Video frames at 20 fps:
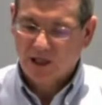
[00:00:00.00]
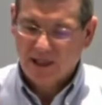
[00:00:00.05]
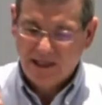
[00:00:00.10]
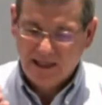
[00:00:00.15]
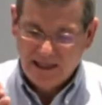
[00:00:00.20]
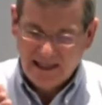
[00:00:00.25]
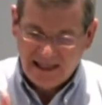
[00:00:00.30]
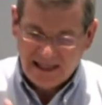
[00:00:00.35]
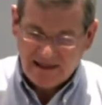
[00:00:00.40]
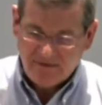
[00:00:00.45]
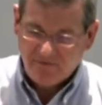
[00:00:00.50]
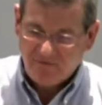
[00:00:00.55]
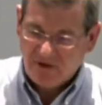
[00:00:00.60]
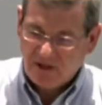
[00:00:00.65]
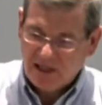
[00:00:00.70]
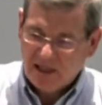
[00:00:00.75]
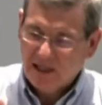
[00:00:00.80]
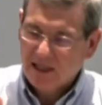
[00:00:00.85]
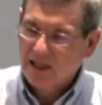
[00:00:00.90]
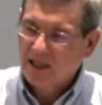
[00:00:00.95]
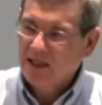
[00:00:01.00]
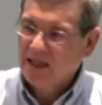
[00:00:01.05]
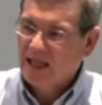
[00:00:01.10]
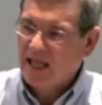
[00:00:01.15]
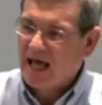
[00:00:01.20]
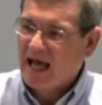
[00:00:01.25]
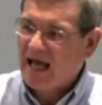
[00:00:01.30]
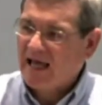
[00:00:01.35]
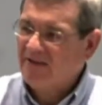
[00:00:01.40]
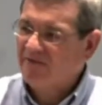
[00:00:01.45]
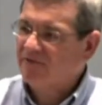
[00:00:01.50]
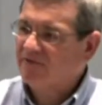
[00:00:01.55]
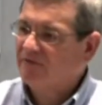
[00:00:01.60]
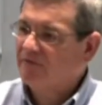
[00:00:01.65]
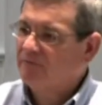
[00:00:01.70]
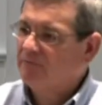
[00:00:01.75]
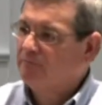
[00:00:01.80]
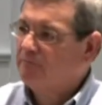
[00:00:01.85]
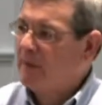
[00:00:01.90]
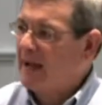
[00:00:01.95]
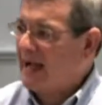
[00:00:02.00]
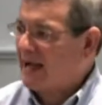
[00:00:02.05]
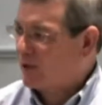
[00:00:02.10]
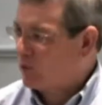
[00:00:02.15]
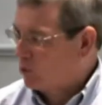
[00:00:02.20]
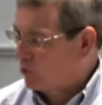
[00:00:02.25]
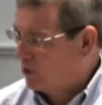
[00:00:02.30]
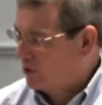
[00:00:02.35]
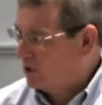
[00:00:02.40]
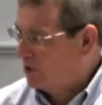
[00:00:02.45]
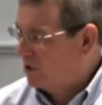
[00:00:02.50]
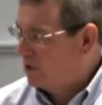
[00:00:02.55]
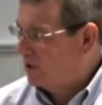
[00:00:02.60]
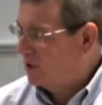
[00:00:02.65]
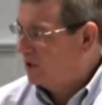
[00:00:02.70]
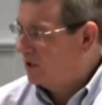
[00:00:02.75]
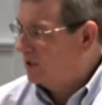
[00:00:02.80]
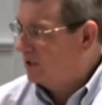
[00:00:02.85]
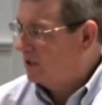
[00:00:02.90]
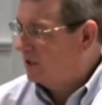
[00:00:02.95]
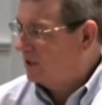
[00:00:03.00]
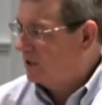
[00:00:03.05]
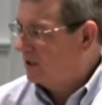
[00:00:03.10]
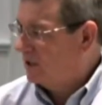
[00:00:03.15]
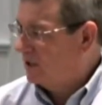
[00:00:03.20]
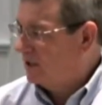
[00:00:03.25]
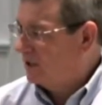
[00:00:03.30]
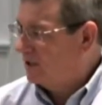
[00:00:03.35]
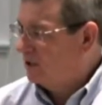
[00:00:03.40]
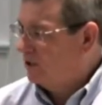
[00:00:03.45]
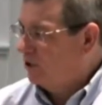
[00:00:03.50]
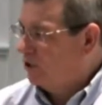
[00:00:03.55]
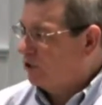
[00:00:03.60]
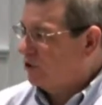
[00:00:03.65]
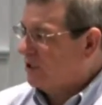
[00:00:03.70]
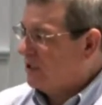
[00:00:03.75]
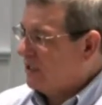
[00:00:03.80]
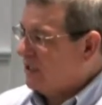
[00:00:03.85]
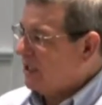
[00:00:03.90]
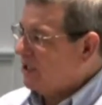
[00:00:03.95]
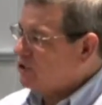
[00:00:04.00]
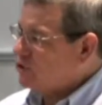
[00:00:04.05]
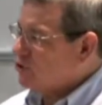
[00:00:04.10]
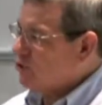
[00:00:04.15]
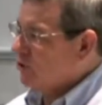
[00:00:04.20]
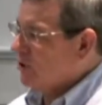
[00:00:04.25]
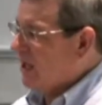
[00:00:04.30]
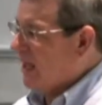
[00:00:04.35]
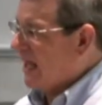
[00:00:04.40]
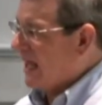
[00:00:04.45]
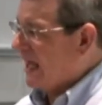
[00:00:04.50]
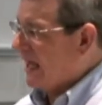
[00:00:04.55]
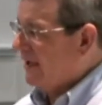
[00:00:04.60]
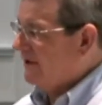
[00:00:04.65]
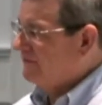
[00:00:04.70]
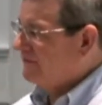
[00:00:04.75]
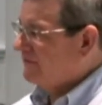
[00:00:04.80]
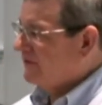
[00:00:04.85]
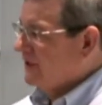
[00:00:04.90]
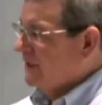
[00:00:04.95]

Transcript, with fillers: Living Life Backward. Looking at your life